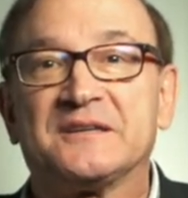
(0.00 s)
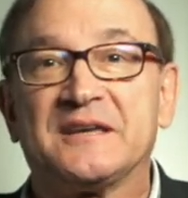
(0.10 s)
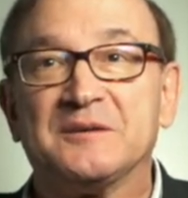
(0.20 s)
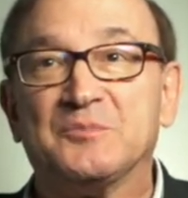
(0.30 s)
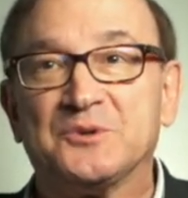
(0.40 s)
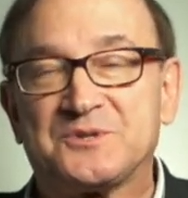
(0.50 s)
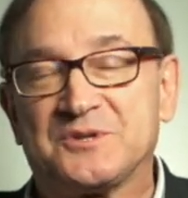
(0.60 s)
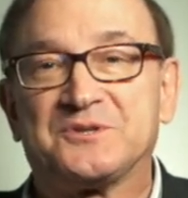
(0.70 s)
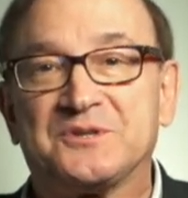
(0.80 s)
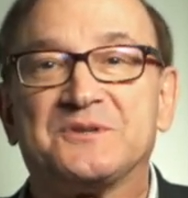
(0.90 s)
cable,
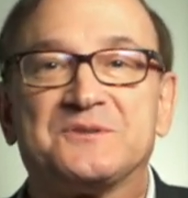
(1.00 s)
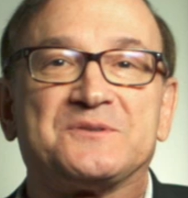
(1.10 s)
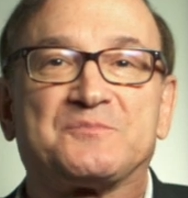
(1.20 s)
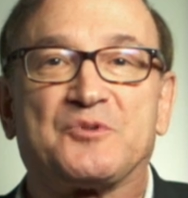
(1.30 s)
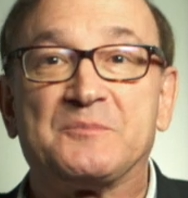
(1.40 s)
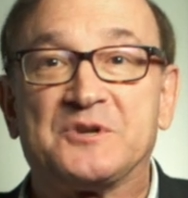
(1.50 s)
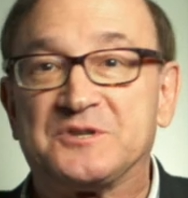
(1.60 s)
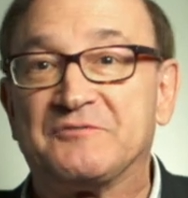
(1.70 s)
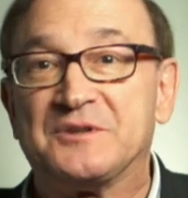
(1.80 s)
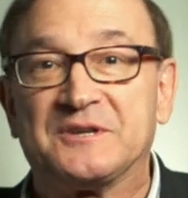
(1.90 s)
such as pretty
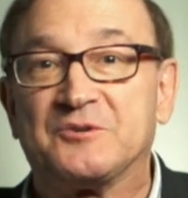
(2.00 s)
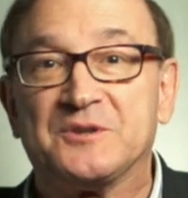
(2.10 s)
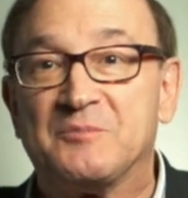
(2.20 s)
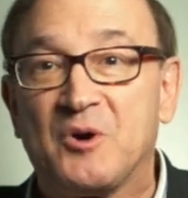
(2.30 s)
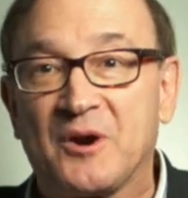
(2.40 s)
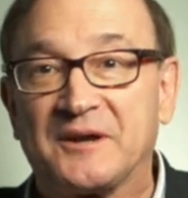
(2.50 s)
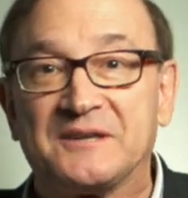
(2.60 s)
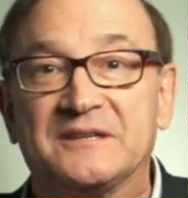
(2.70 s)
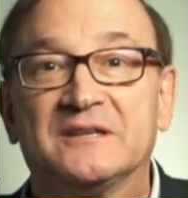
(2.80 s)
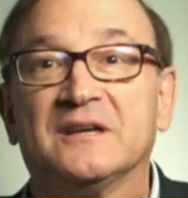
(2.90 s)
much everything on the
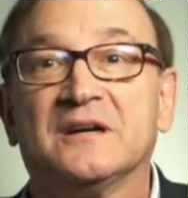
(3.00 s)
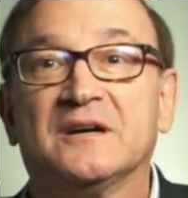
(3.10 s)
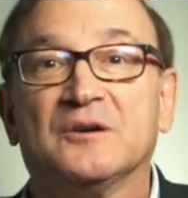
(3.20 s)
market,